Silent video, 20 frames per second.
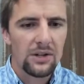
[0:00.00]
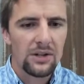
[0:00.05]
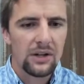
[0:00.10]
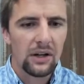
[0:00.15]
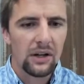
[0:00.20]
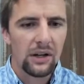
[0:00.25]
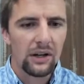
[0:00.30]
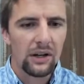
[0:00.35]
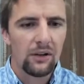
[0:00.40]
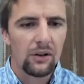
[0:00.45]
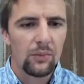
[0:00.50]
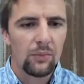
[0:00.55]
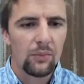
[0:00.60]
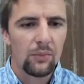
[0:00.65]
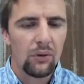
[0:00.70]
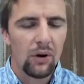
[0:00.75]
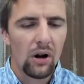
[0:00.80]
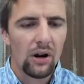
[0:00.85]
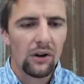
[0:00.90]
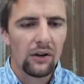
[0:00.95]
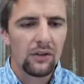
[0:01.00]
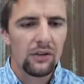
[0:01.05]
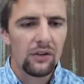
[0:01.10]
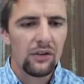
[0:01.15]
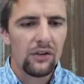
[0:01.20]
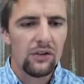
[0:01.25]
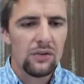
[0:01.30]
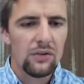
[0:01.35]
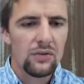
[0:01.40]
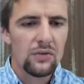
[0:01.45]
Gel a good product
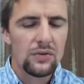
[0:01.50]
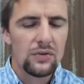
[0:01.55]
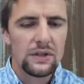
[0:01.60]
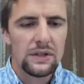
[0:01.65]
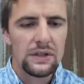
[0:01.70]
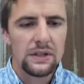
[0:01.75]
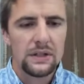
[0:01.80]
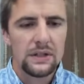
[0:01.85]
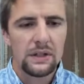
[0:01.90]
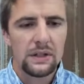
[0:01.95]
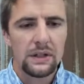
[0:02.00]
to use?